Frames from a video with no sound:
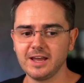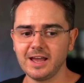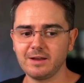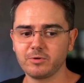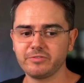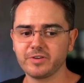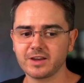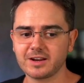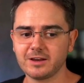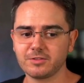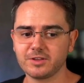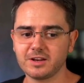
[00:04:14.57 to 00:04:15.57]
And we figured
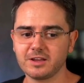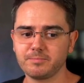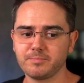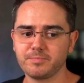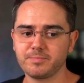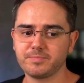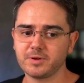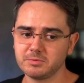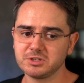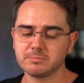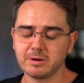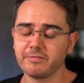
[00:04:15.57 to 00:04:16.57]
out that a
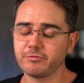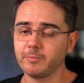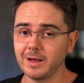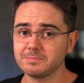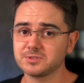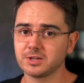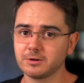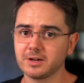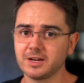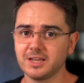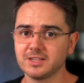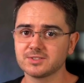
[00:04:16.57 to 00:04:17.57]
Publishing platform
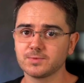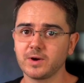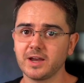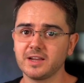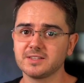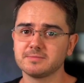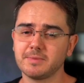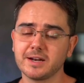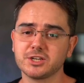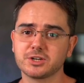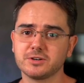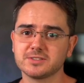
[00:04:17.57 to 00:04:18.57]
absolutely needs a way to
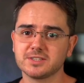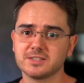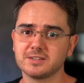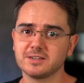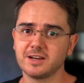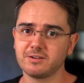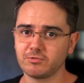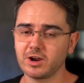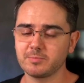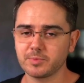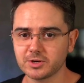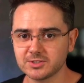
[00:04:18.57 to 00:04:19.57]
manage content and
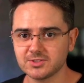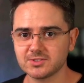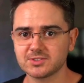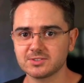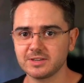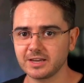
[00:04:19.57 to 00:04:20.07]
write posts.